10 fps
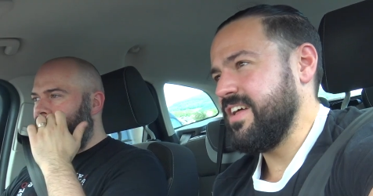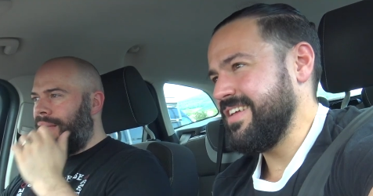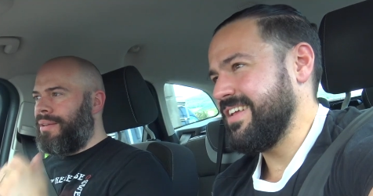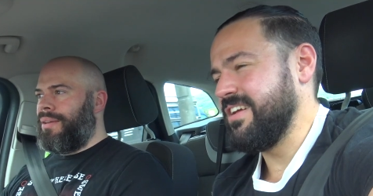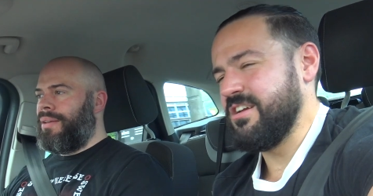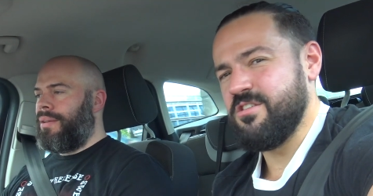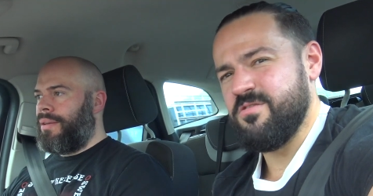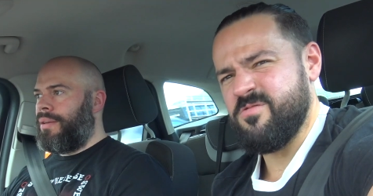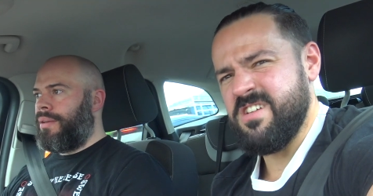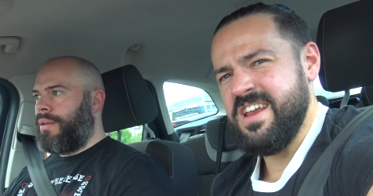Speaker 1: I think
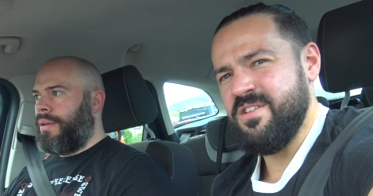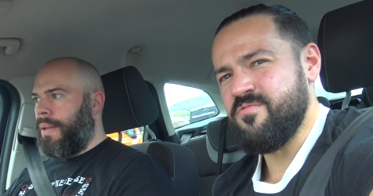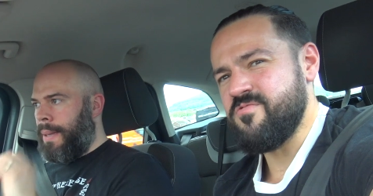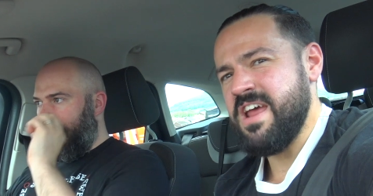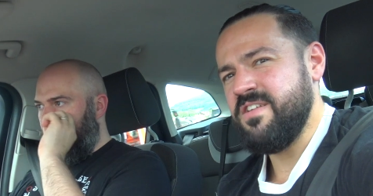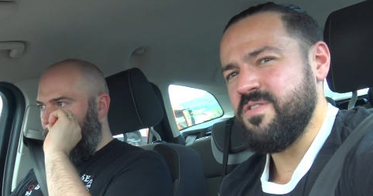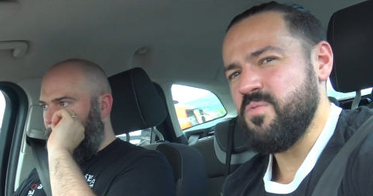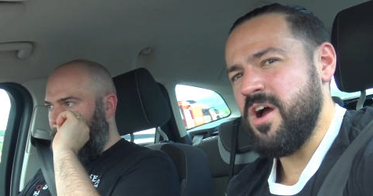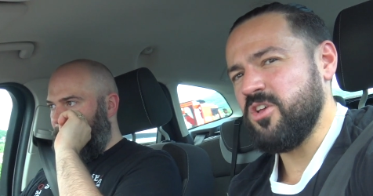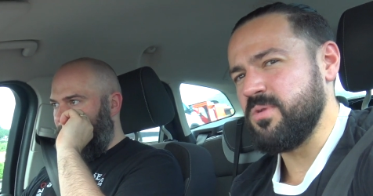like green and red
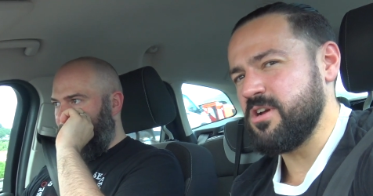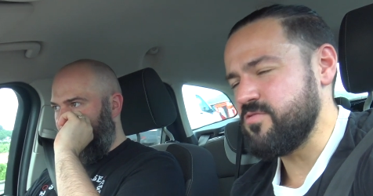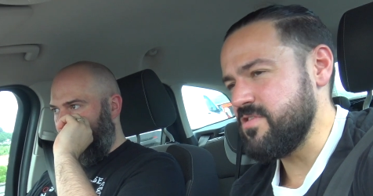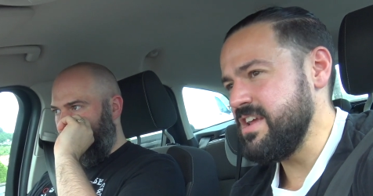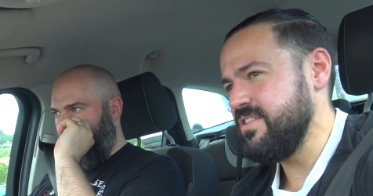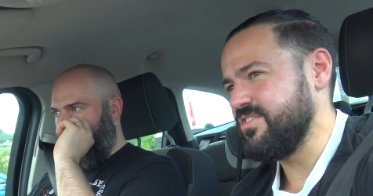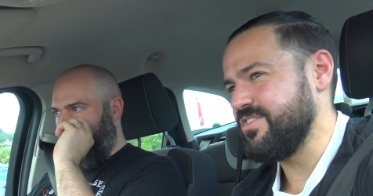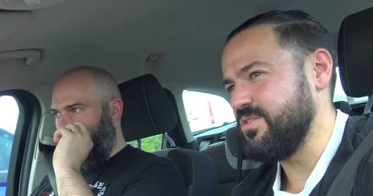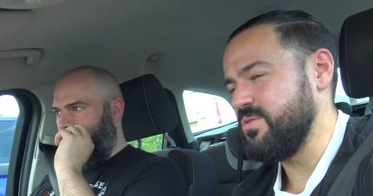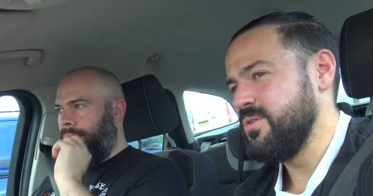for Wales, but
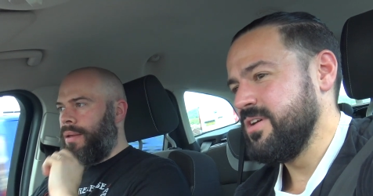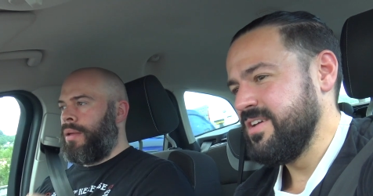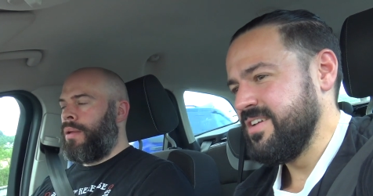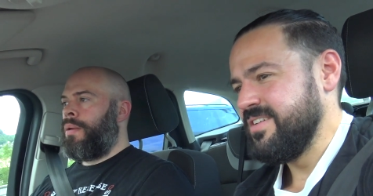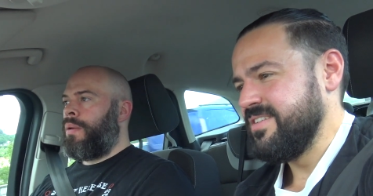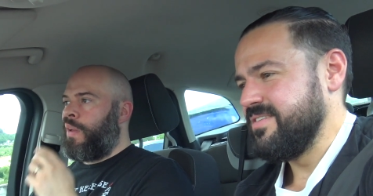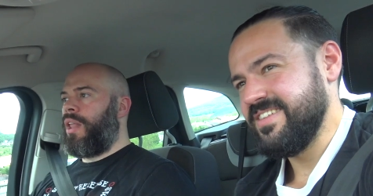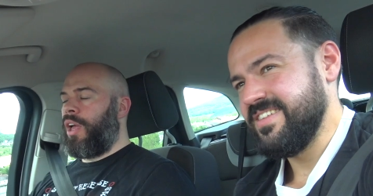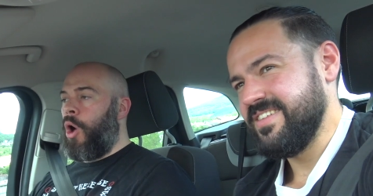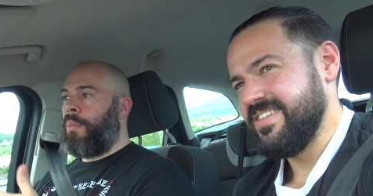green's too
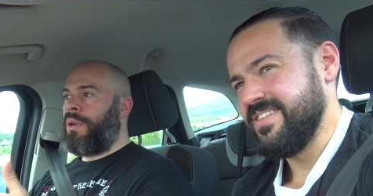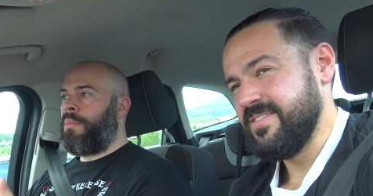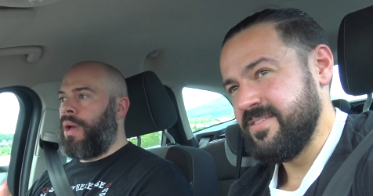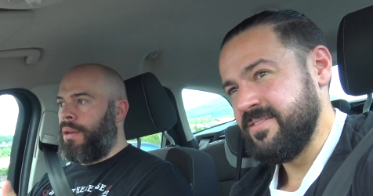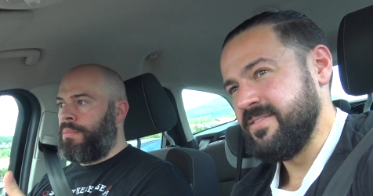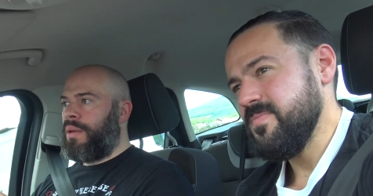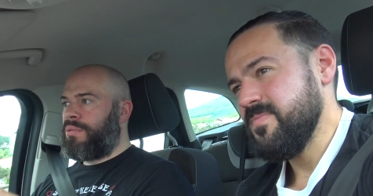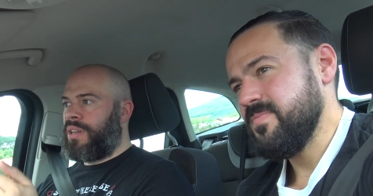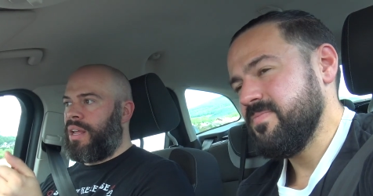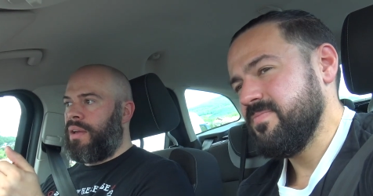
Speaker 2: like Omni Man, and
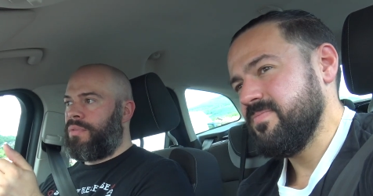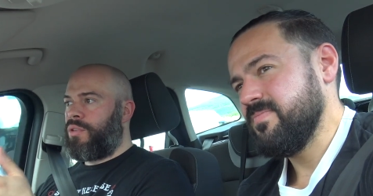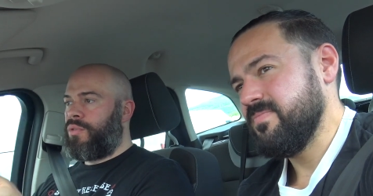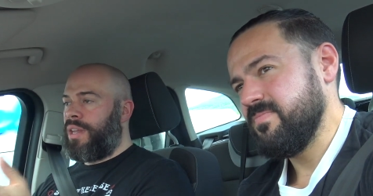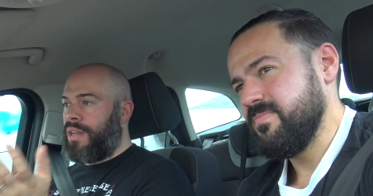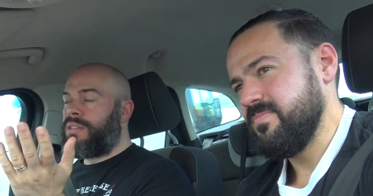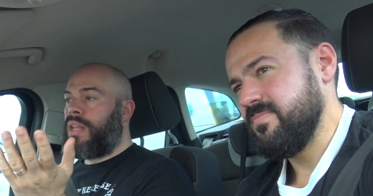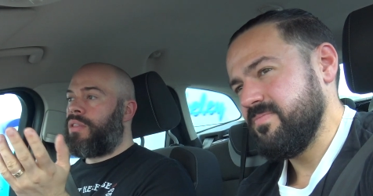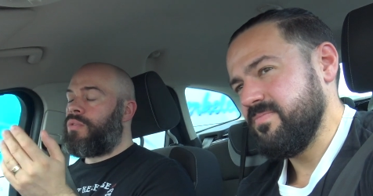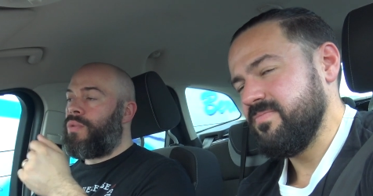I was going to have the green instead of the